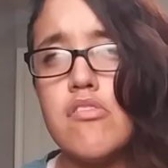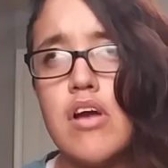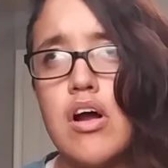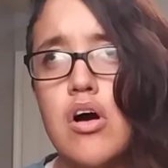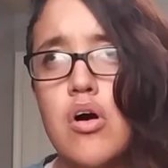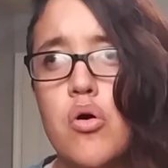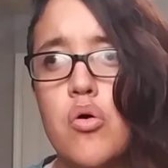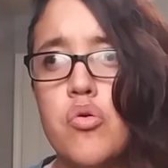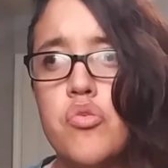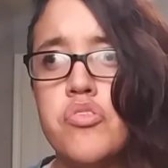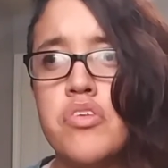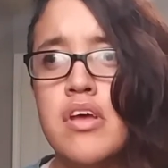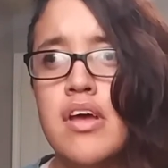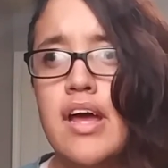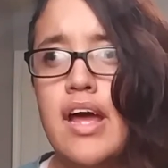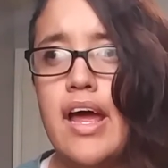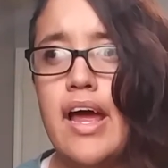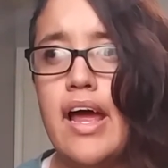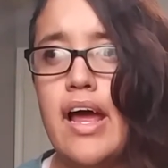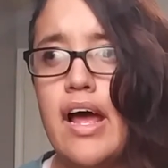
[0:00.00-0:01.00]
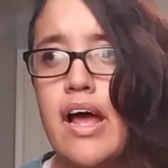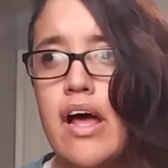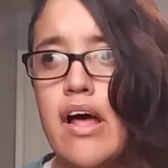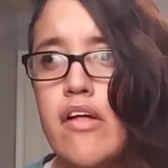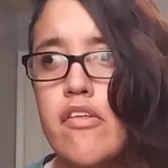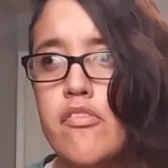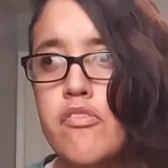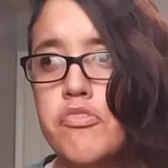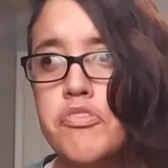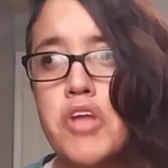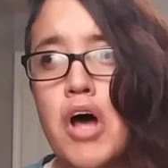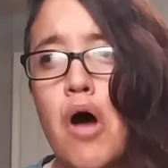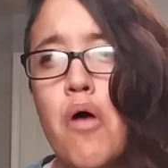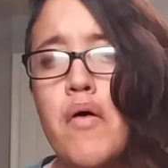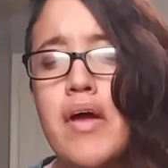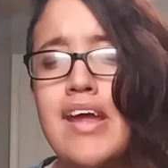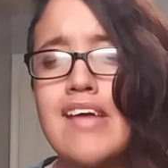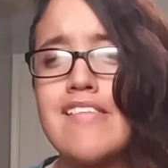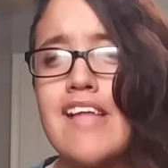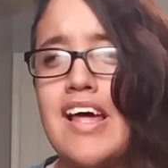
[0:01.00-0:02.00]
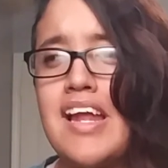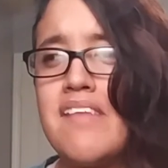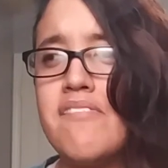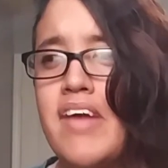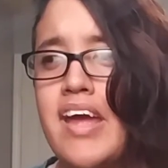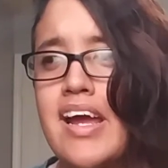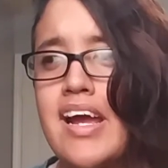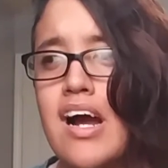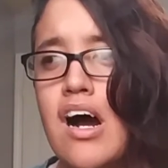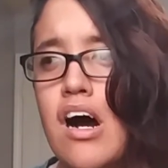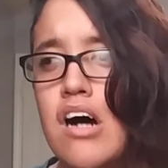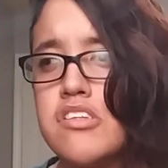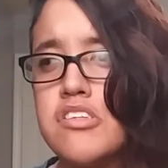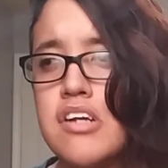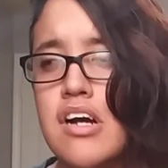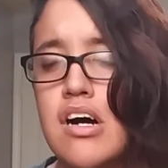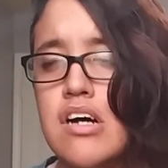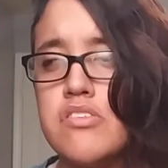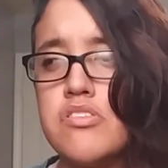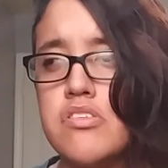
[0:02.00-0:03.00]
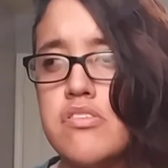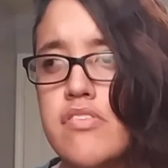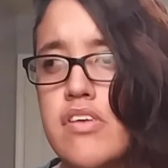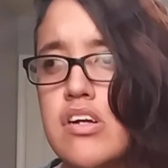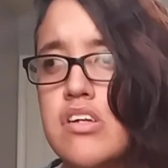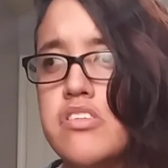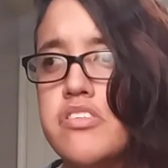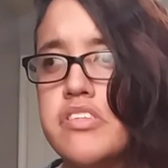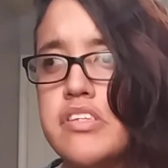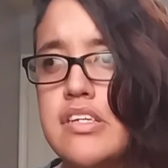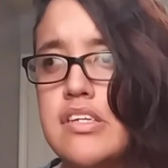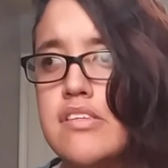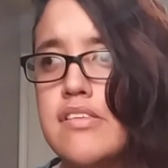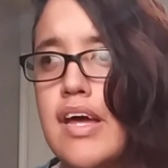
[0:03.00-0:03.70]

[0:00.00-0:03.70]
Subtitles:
Rose, and knowing that it may cause controversy,